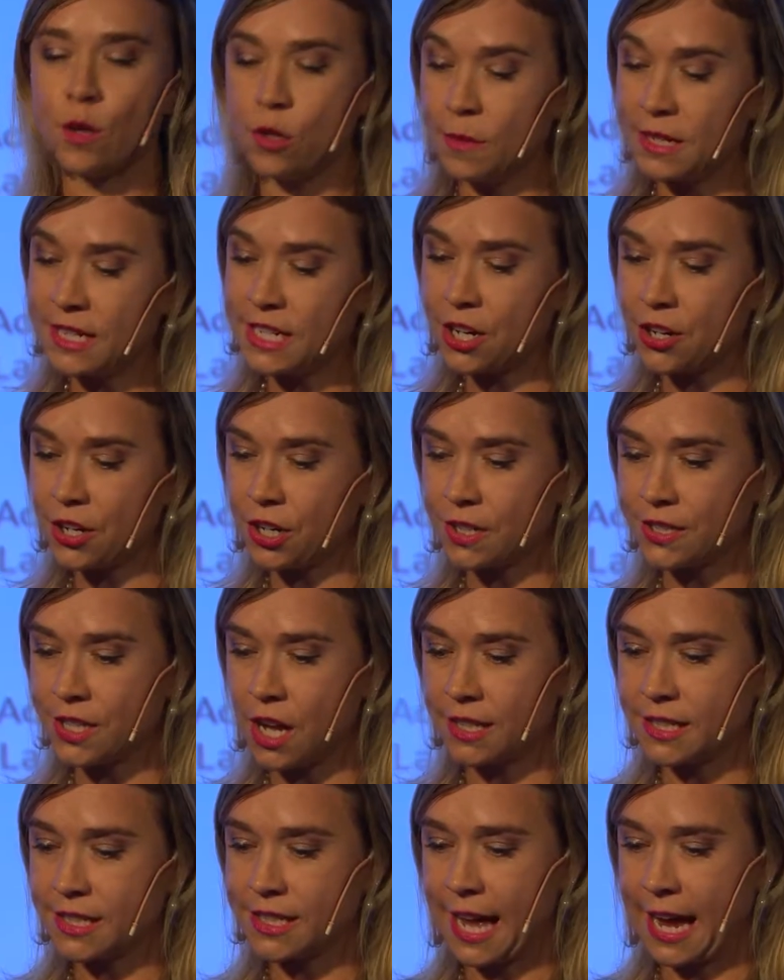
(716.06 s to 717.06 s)
in the materials
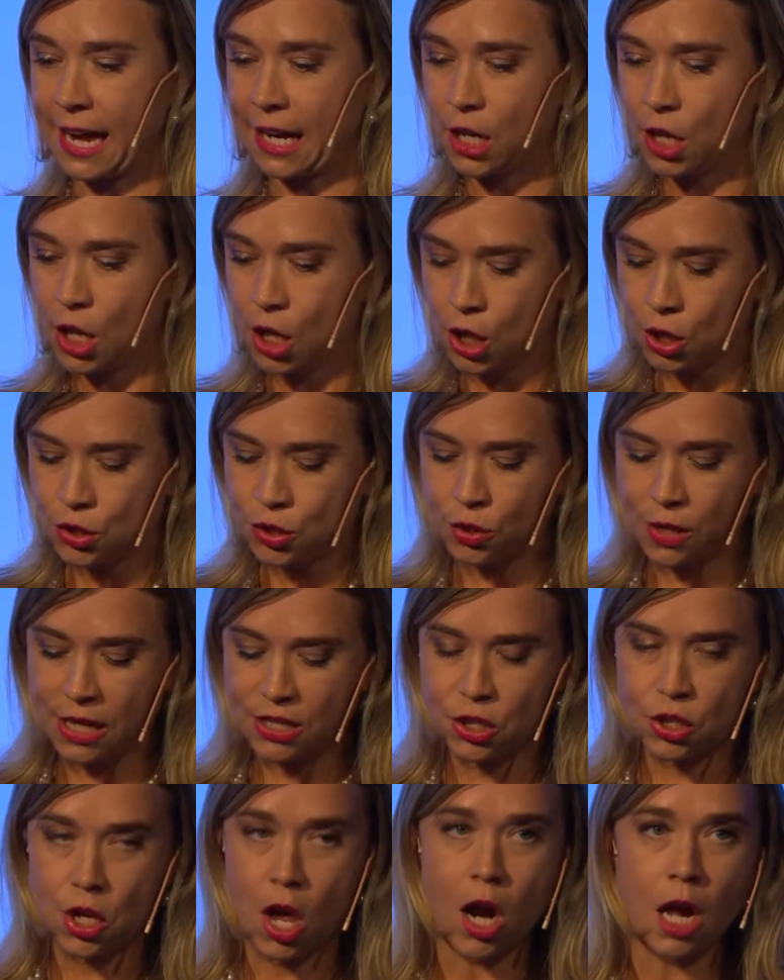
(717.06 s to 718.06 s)
on site. So
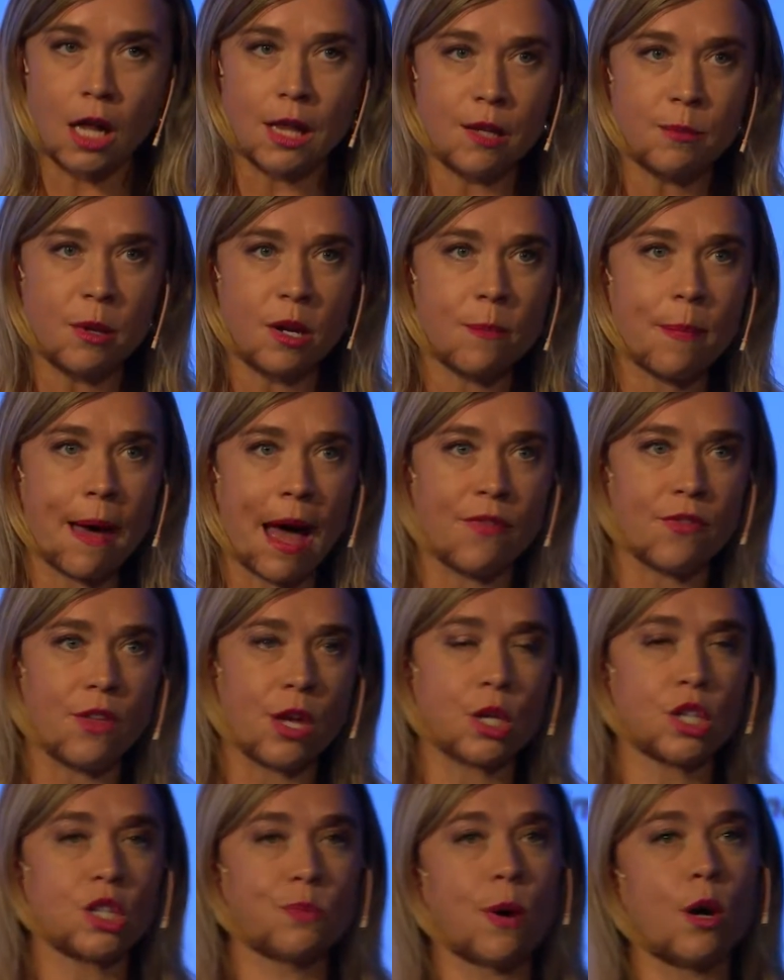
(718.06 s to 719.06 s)
let's talk a little bit about the
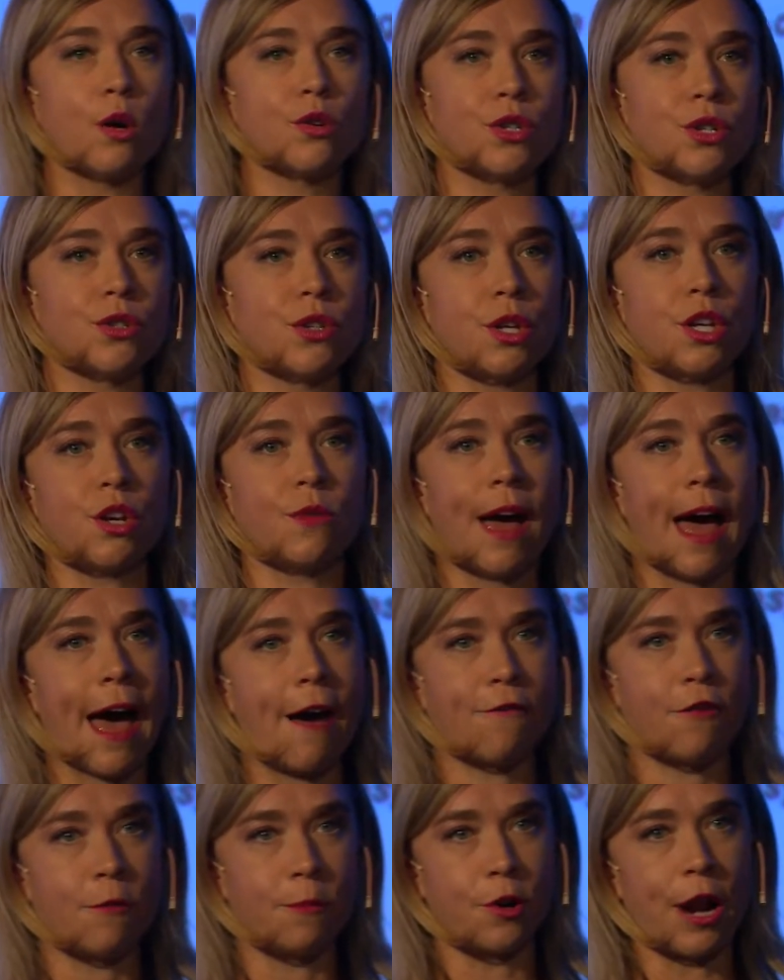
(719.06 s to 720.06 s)
exposures that you
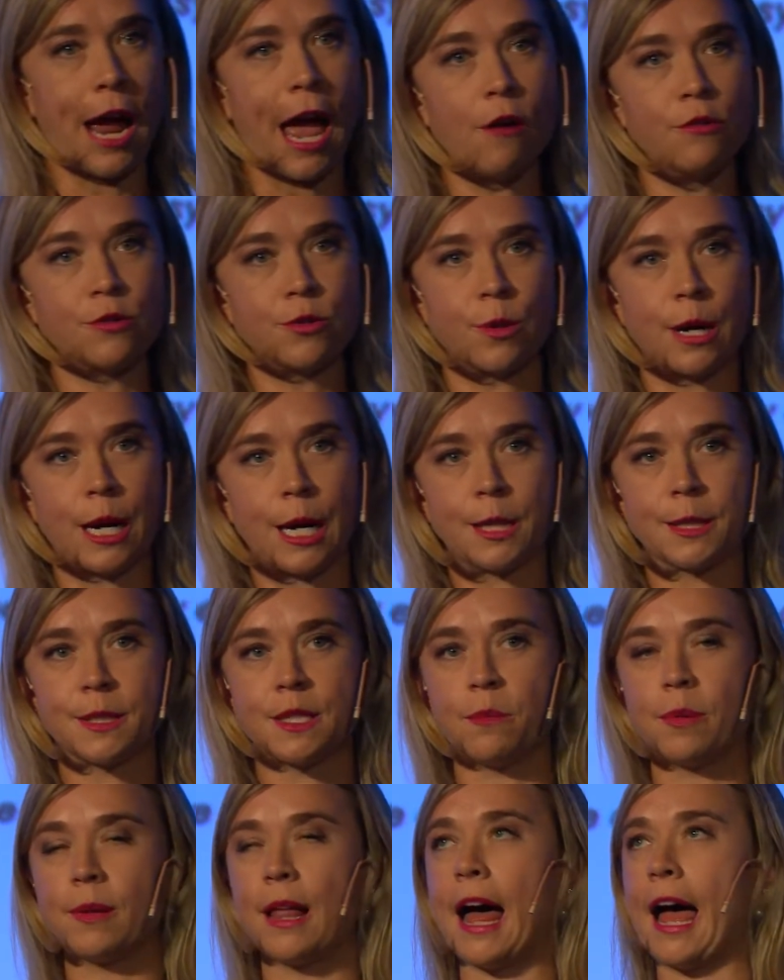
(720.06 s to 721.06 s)
have from your outdoor air
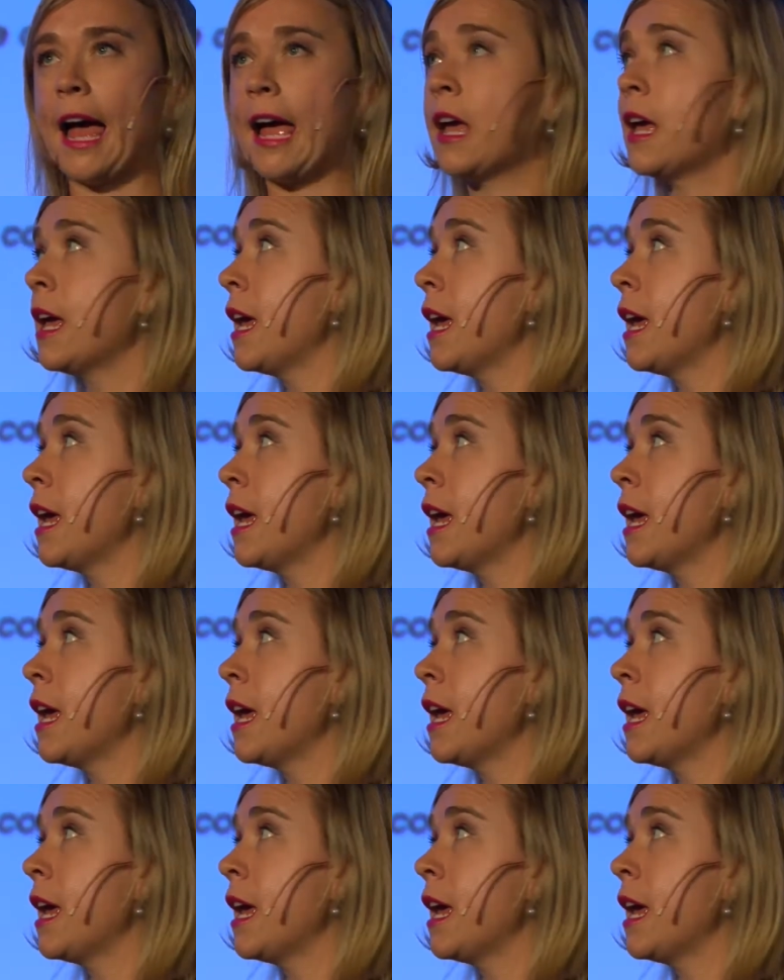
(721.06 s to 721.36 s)
supply.